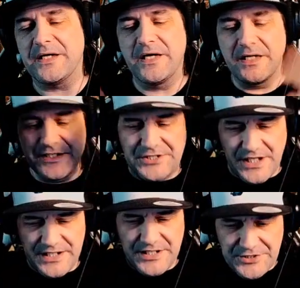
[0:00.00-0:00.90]

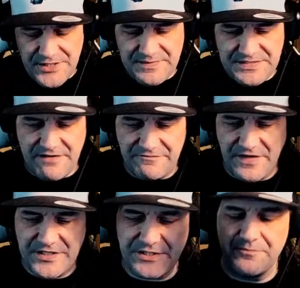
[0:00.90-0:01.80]
Sunday Stream
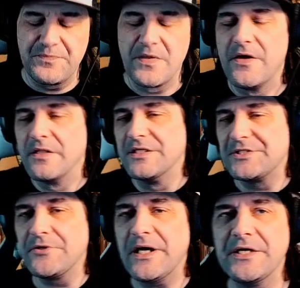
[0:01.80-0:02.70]
Salvation. Let's
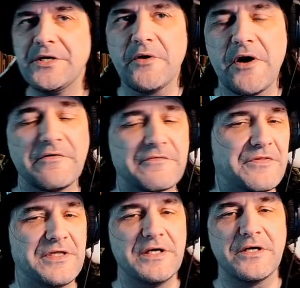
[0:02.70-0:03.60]
go ahead and go over
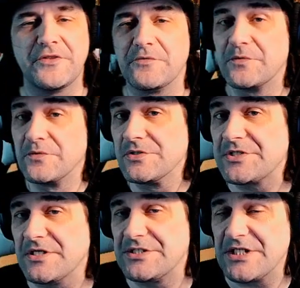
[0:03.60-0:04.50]
the rules
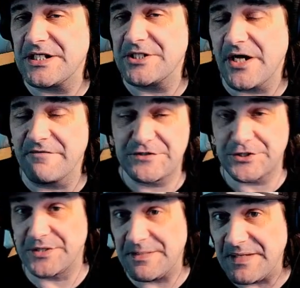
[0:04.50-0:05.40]
of Sunday of
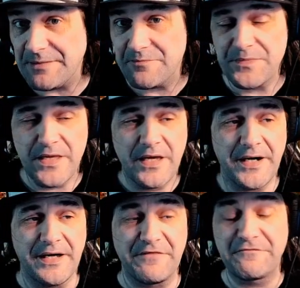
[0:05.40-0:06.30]
streaming.
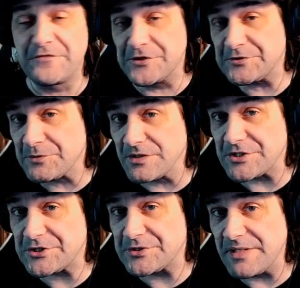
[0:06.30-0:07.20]
The first rule of
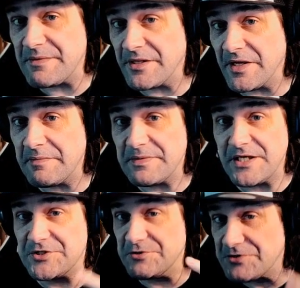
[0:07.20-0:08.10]
Stream Club
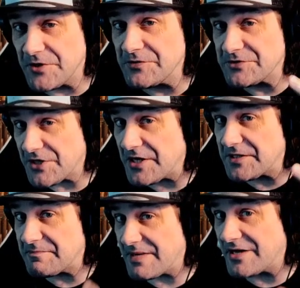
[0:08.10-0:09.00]
is you don't talk
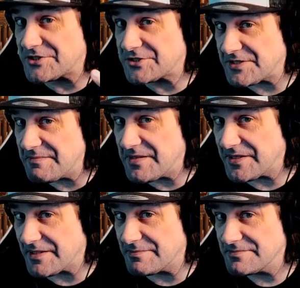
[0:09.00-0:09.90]
about Stream
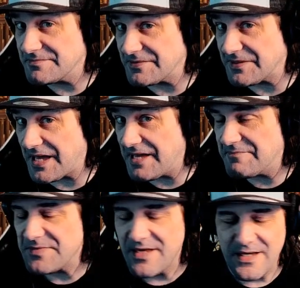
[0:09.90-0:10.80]
Club, okay?
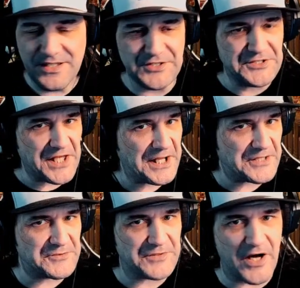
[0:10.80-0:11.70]

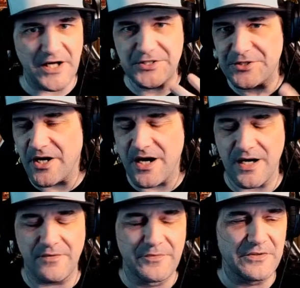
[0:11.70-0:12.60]
Second
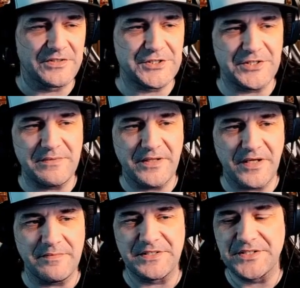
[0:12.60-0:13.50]
rule of Stream
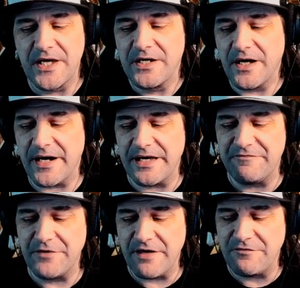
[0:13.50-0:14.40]
Club is
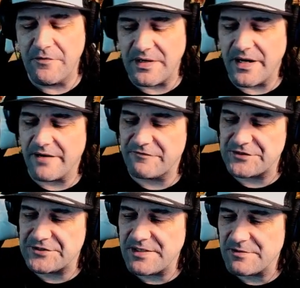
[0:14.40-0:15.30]
if you want for
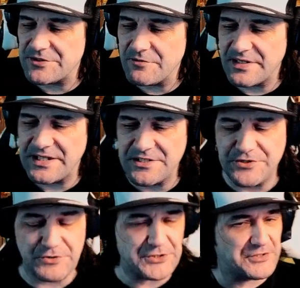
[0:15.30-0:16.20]
streamers who want to get
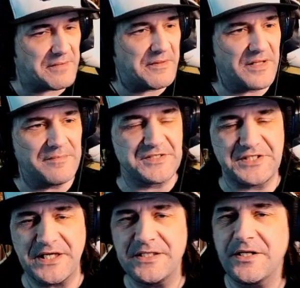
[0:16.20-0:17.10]
into Stream Club, the
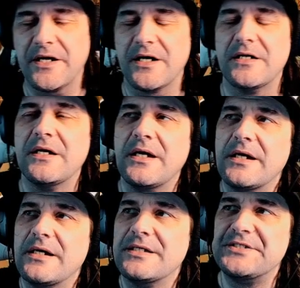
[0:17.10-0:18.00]

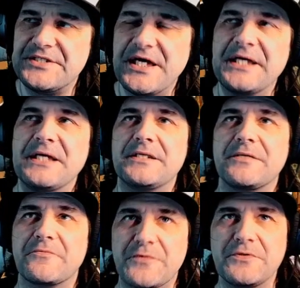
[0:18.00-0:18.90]
second
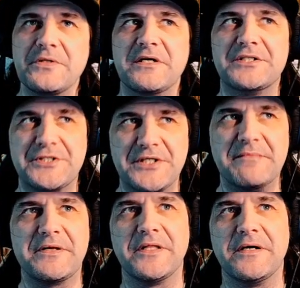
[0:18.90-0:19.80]
rule of Stream
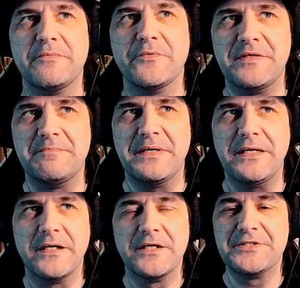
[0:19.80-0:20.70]
Club would
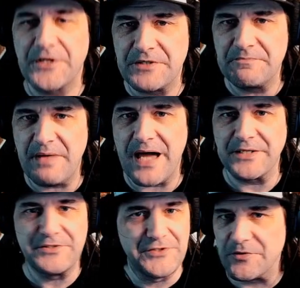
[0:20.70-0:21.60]
be turn back,
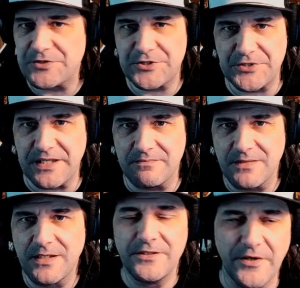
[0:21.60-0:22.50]
don't stream.
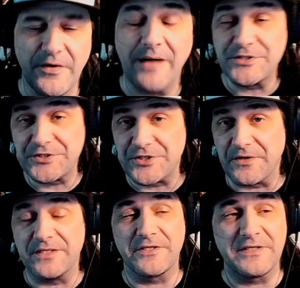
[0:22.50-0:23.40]
No, I'm just
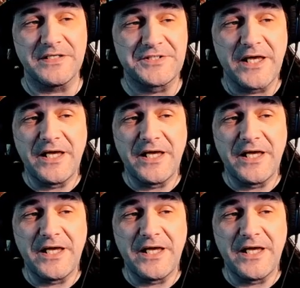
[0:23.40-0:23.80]
joking. There is